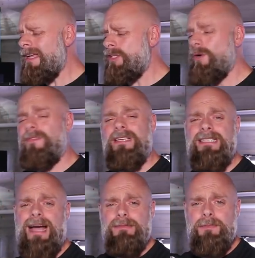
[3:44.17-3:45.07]
And so if they
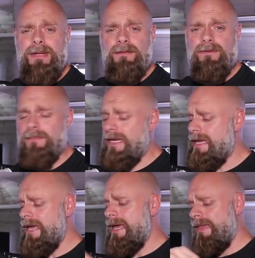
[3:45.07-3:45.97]
stop spinning for
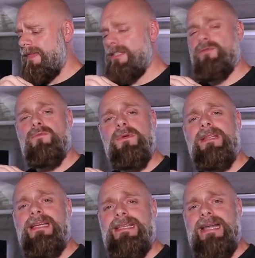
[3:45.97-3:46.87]
me, that's
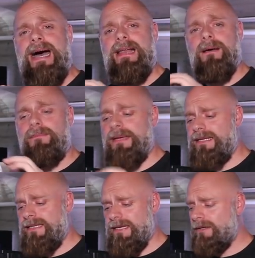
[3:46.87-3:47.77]
really not a
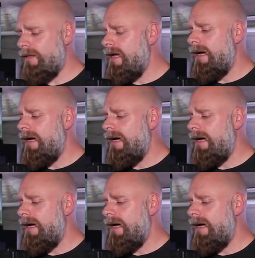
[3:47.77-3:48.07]
big deal.